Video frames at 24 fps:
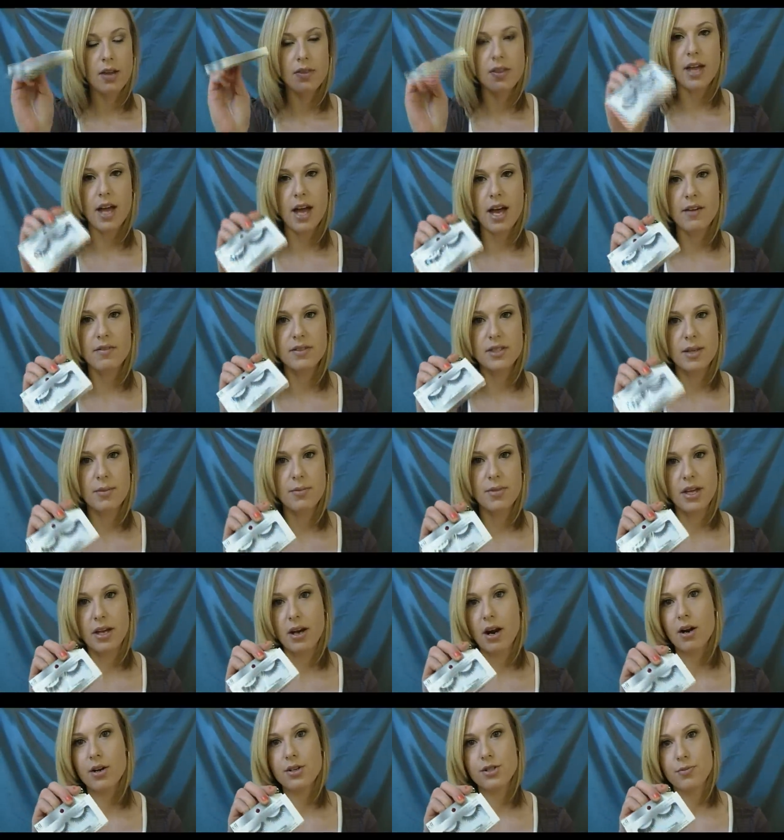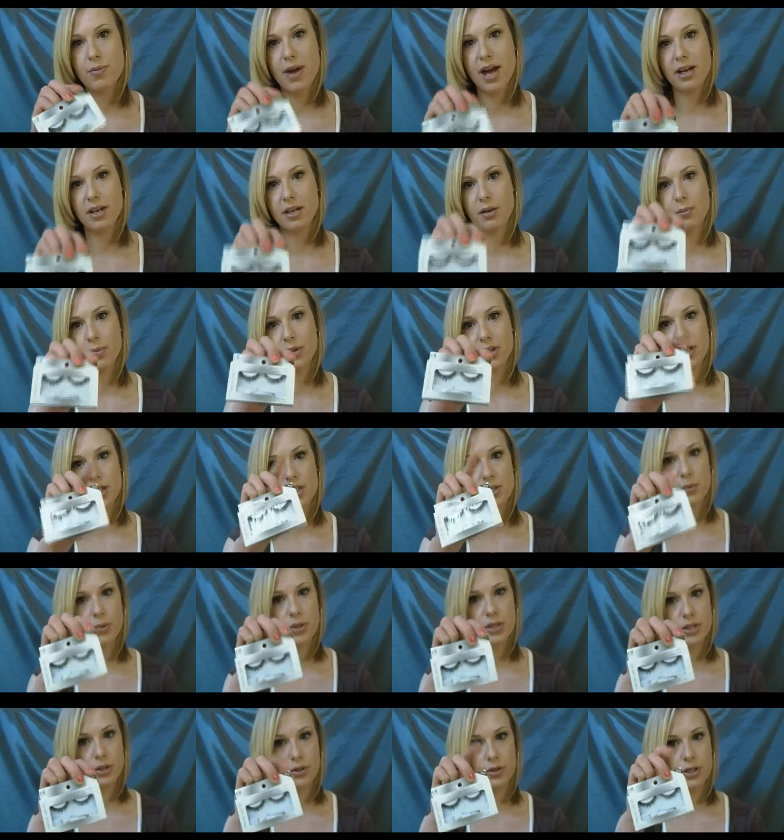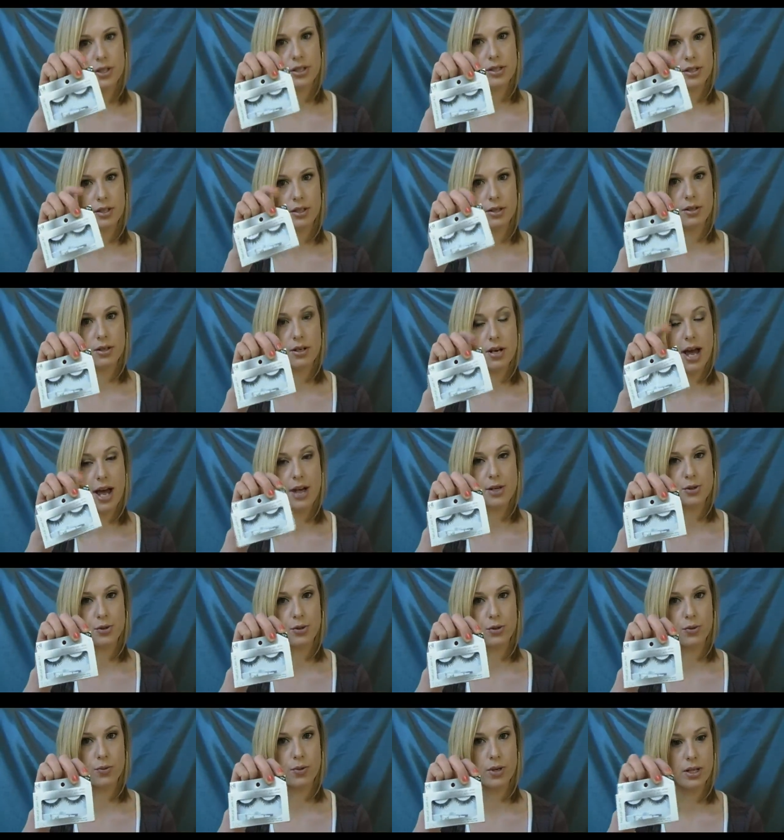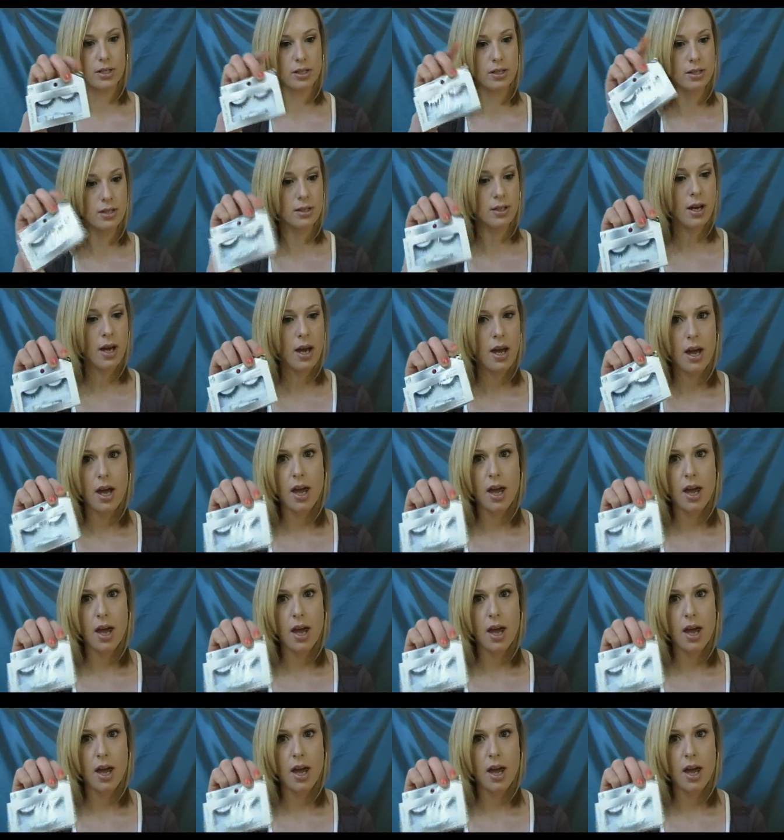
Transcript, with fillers: They have some that are dramatic, but these ones are just the natural ones.